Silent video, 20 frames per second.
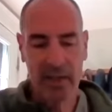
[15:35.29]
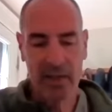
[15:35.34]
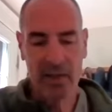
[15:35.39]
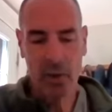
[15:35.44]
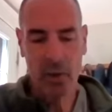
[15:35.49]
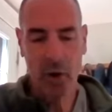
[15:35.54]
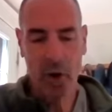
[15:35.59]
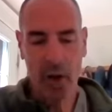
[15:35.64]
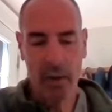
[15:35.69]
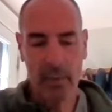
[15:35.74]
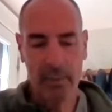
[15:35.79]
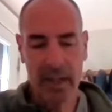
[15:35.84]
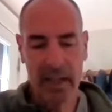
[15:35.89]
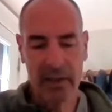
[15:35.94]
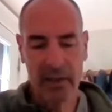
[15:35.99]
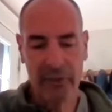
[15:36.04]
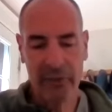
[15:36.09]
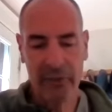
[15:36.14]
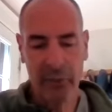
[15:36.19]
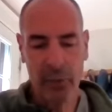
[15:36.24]
So
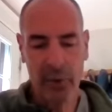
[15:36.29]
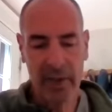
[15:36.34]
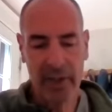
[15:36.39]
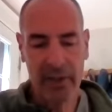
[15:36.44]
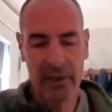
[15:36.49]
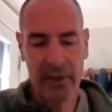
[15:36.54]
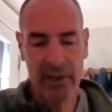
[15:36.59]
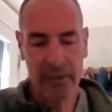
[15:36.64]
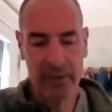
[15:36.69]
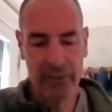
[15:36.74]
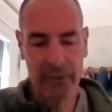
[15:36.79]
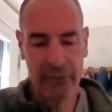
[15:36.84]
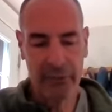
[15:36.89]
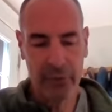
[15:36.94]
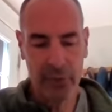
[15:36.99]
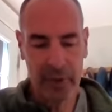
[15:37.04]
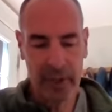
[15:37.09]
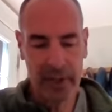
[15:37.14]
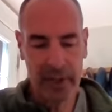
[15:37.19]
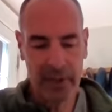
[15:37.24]
gallbladder
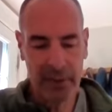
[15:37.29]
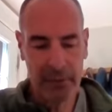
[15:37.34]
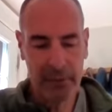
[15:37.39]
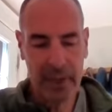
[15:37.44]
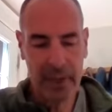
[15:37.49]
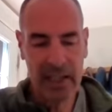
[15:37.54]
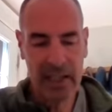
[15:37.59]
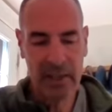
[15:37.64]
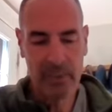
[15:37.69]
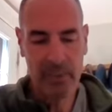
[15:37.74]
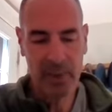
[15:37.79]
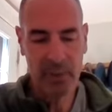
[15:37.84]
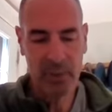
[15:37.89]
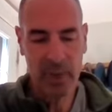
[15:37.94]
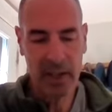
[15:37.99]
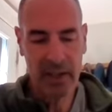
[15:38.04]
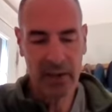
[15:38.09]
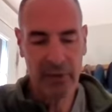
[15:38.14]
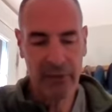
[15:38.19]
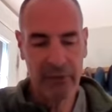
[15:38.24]
43 is
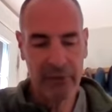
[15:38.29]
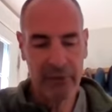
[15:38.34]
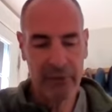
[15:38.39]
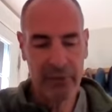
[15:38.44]
between the